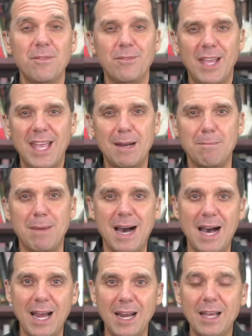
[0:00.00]
Forget
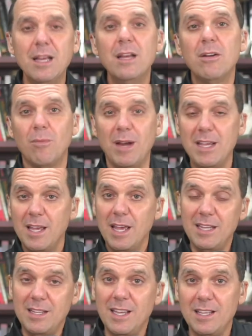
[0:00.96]
about it, right?
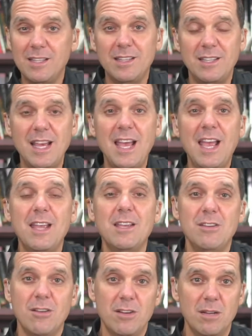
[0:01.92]
At the end of the day,
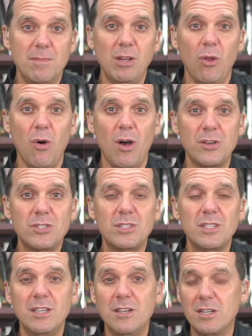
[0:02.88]
you're going to be
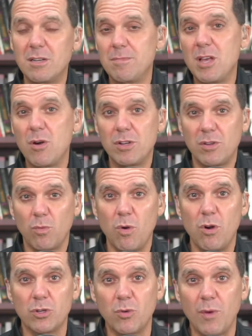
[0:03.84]
lost. You're going to be going in the
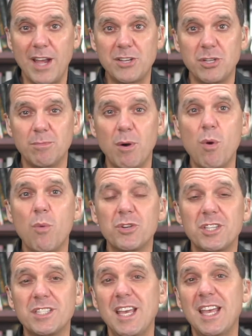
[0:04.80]
wrong direction. But what
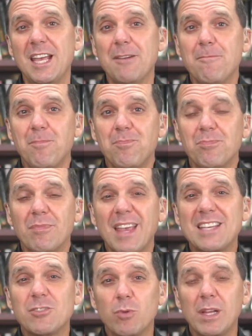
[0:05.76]
we're seeing
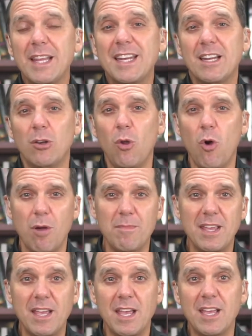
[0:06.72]
is really an
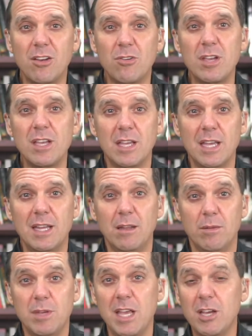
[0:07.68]
alarming in,
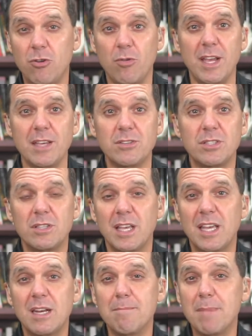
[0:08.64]
uh, increase
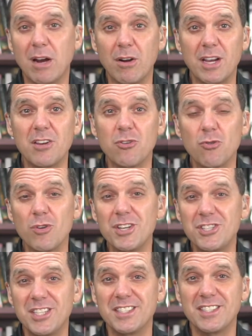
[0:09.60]
in American
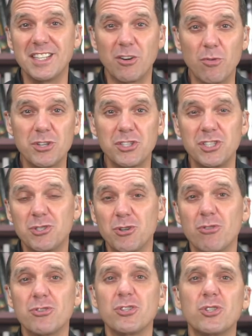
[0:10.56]
Christians and Christian
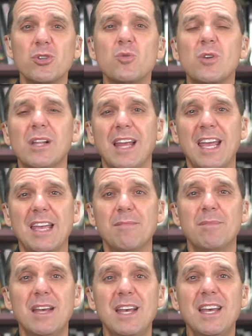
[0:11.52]
churches who
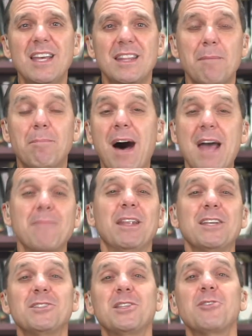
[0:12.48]
claim the
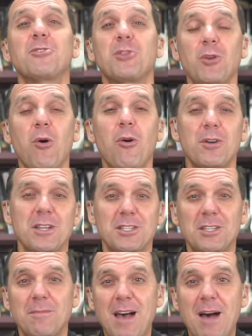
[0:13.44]
Bible as their authority
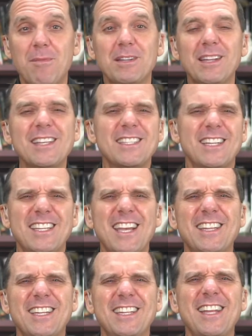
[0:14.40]
somehow. But listen, at the
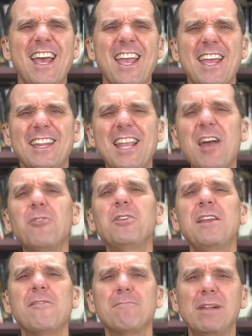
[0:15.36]
end of the day, they
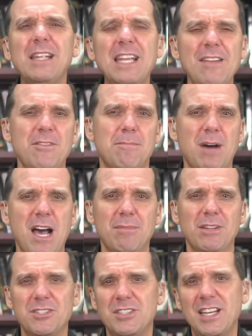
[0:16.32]
don't even believe the
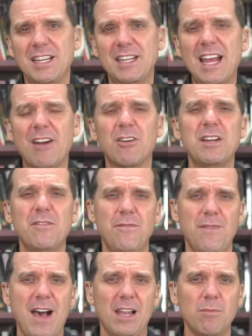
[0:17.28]
Bible is the inerrant,
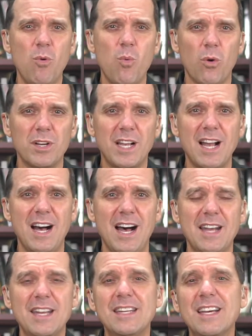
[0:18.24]
infallible Word of
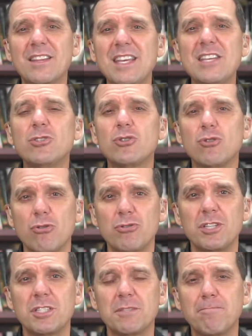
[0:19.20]
God. Now, these
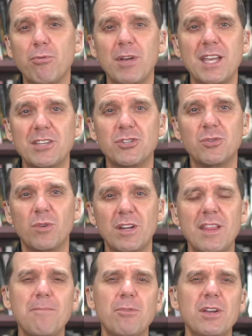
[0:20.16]
churches preach. What
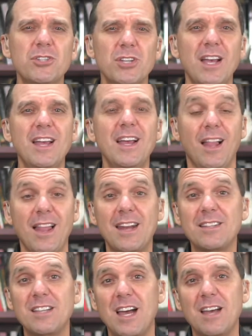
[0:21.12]
do they preach? A
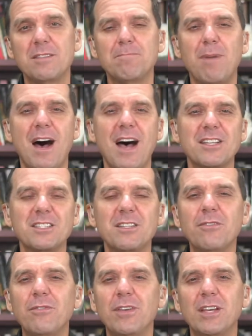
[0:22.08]
lot of times,
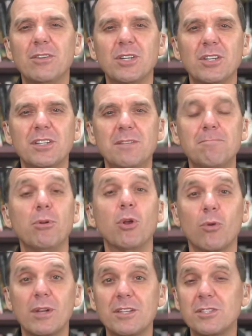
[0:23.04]
positive, feel-good,
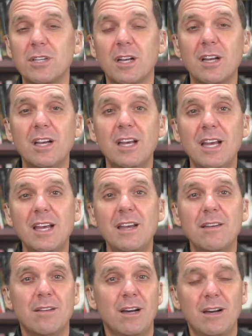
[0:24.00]
pluralistic
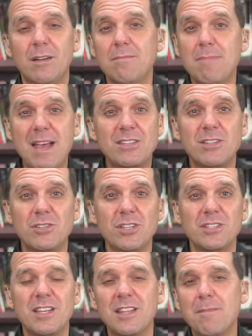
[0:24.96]
uh,
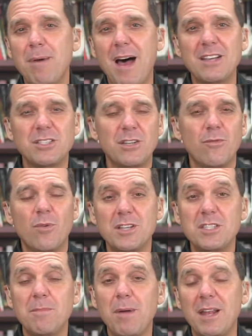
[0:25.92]
messages. They're the positive
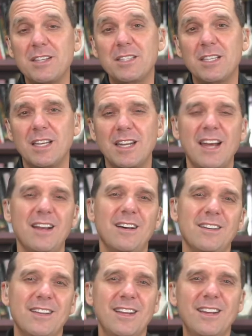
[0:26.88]
ones. You've probably seen that.
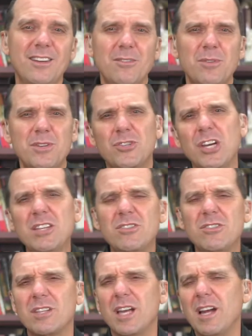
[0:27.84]
Oh, you know,
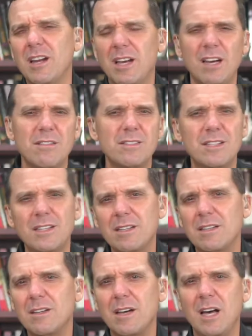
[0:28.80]
Jesus here, and I was
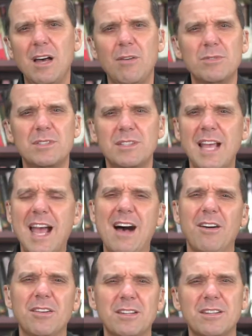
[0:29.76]
in it. Oh, I was
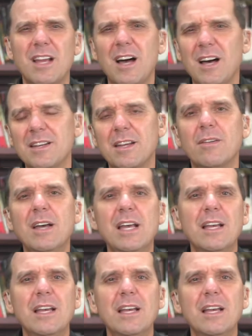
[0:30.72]
down, and God, you know.